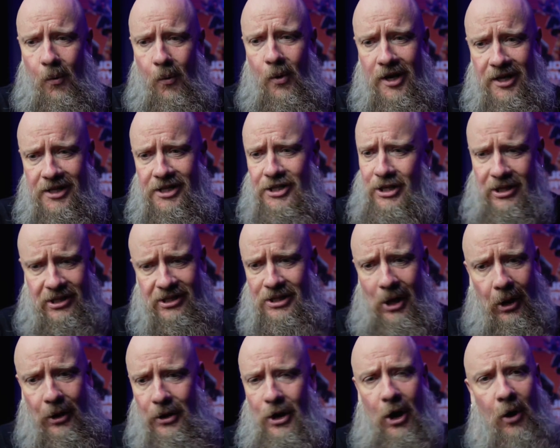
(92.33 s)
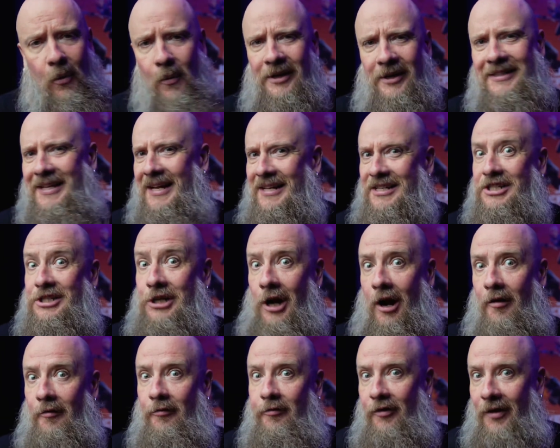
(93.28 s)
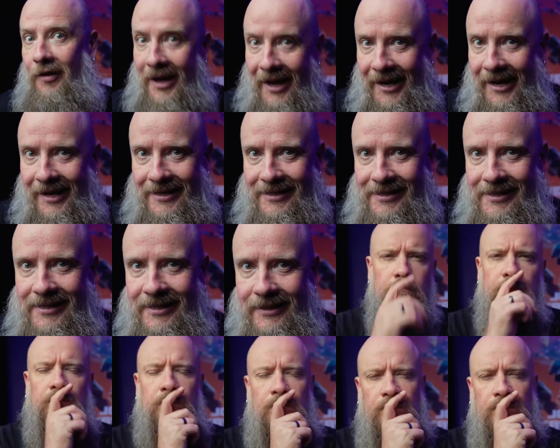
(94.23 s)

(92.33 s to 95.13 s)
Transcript: We just don't know what that stuff is.